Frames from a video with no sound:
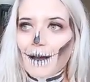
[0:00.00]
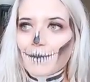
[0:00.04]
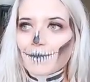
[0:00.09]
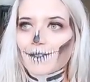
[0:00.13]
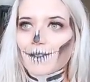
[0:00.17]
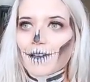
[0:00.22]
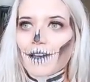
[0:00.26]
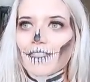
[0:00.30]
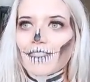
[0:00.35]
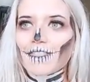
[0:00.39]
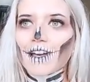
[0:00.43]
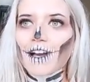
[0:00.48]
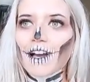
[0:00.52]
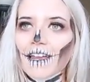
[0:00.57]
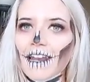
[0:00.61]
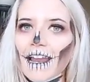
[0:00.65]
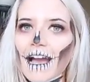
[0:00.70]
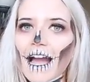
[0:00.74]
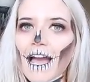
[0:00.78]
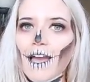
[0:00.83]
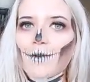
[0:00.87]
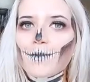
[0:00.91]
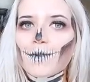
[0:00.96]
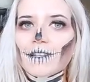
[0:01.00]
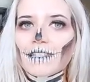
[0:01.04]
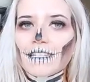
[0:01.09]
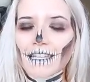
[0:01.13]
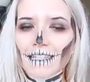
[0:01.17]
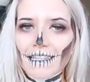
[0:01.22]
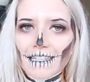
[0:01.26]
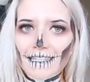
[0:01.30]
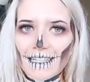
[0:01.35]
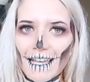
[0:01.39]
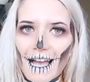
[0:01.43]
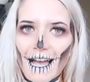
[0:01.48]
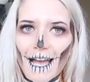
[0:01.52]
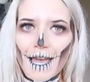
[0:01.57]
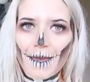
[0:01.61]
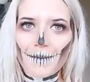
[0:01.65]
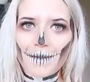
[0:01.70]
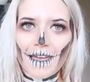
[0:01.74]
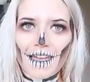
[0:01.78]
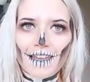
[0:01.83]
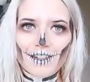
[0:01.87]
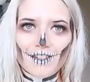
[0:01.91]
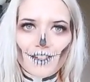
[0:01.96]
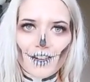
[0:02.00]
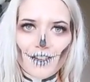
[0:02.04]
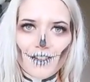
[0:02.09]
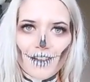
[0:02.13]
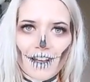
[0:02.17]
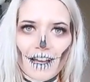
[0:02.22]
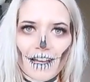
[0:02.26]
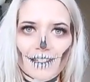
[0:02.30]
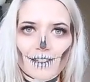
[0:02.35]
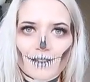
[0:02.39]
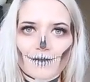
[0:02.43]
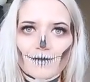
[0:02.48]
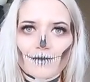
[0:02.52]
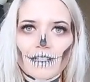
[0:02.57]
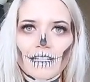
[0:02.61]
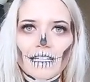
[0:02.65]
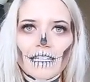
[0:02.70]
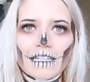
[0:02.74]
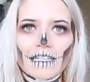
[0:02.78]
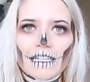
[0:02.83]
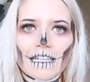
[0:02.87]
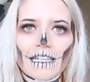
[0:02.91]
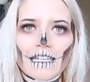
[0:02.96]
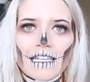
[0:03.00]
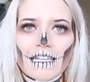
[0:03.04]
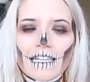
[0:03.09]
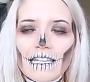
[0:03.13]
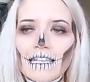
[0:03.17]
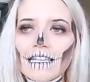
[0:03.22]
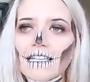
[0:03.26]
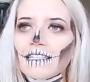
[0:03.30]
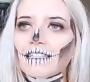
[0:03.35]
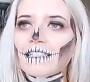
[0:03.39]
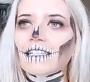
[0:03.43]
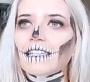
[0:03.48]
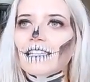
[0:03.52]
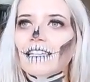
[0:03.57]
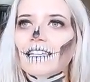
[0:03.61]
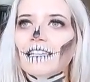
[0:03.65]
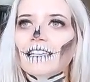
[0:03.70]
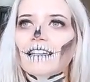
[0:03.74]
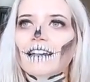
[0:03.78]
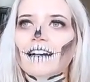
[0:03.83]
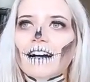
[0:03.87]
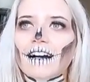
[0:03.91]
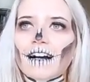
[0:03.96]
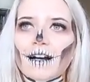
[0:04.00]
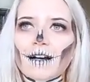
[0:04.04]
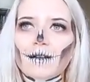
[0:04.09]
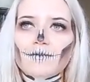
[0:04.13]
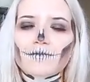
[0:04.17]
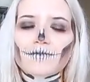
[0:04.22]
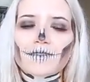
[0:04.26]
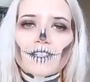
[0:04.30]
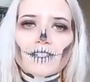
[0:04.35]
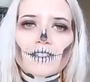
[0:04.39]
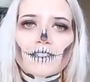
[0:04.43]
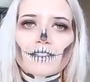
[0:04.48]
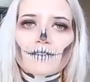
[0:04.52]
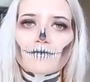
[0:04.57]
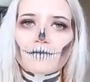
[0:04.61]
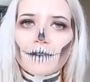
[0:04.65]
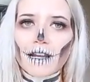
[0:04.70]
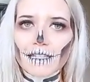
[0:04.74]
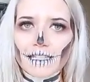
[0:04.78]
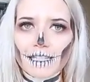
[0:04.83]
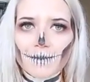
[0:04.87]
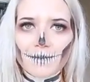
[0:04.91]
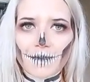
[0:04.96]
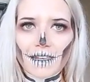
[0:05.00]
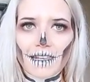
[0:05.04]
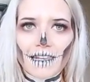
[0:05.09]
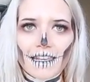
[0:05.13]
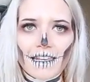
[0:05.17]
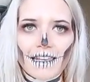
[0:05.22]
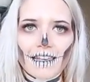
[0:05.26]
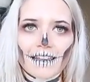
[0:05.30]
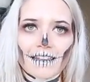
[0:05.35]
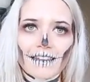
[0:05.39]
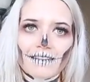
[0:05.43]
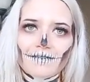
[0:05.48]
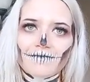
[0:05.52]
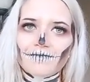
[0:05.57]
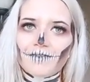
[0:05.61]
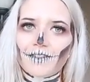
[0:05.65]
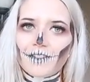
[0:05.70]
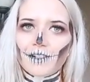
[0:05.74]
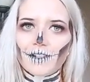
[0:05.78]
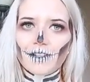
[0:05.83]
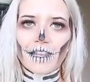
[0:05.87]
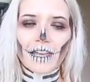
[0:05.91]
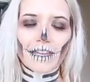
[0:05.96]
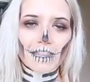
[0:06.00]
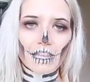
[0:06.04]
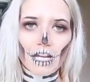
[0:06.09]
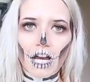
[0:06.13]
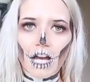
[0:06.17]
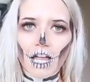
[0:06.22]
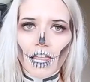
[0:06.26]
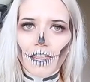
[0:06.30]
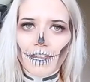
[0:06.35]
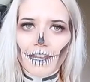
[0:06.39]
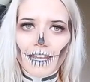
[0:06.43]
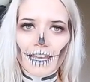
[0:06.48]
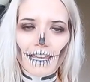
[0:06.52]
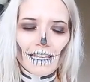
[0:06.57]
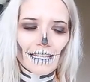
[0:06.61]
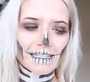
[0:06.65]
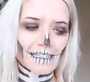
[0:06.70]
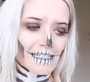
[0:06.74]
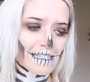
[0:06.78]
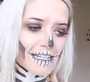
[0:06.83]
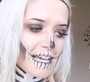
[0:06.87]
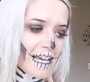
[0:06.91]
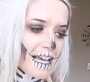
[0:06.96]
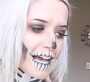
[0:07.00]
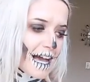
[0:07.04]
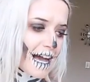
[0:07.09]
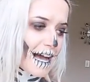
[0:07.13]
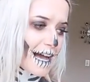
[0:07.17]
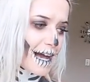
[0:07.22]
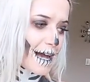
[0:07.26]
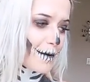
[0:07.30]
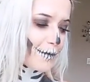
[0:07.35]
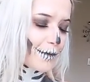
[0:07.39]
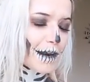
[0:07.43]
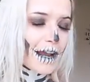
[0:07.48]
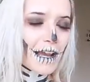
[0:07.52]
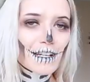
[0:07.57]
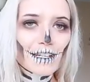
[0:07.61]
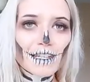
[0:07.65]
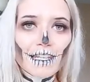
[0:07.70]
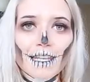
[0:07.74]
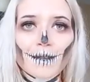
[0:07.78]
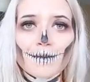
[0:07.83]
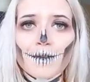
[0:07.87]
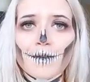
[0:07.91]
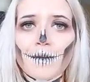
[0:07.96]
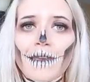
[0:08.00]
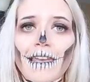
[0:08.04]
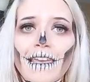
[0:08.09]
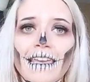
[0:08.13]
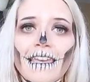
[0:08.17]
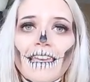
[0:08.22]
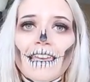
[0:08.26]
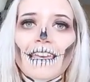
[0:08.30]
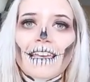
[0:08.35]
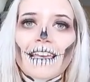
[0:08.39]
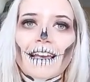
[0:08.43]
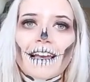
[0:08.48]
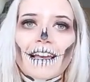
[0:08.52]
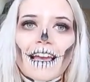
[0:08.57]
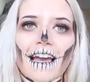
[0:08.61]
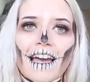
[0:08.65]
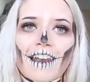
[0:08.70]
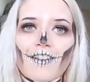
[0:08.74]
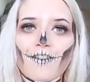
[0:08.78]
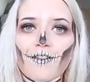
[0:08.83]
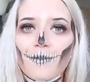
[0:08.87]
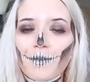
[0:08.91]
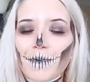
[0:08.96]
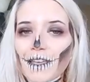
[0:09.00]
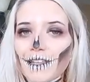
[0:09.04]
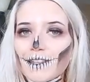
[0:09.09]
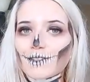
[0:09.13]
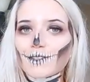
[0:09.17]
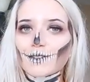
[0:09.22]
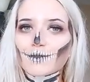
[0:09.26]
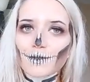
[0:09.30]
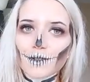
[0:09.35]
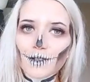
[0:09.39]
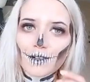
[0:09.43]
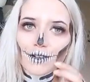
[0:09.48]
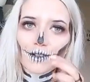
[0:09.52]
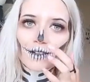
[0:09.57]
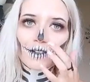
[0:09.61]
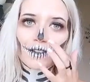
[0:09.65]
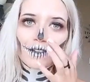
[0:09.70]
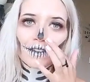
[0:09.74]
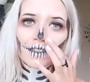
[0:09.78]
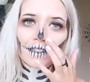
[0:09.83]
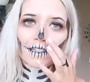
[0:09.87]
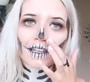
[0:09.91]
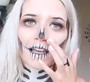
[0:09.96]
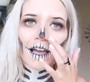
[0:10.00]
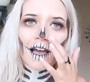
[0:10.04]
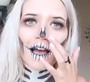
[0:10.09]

So I thought I would take the time and show you guys a really easy just recipe for like the holidays. We're actually gonna be making kind of pizza rolls.